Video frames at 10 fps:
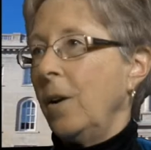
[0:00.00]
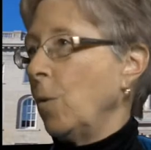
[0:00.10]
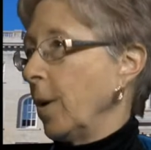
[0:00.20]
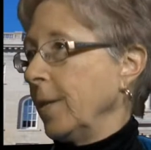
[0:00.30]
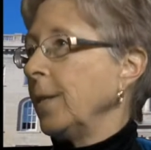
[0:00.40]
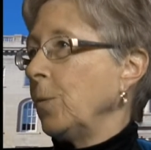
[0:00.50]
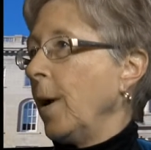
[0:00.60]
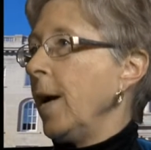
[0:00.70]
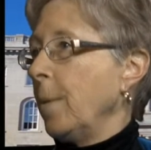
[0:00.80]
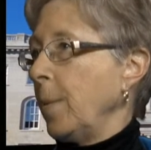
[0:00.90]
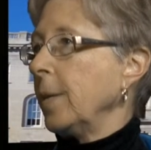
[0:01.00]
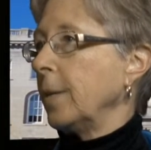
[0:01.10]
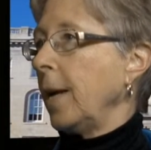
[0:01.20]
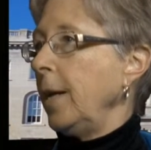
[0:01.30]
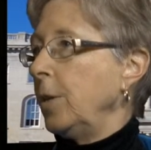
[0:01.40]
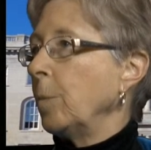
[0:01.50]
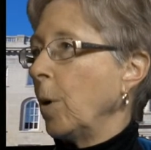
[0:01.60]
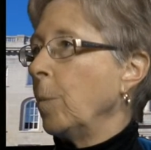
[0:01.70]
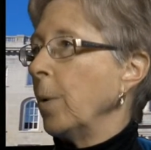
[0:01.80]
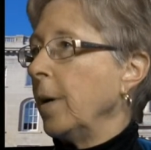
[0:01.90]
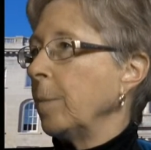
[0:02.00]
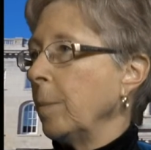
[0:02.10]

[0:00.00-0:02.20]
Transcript: it works its way up as age appropriate.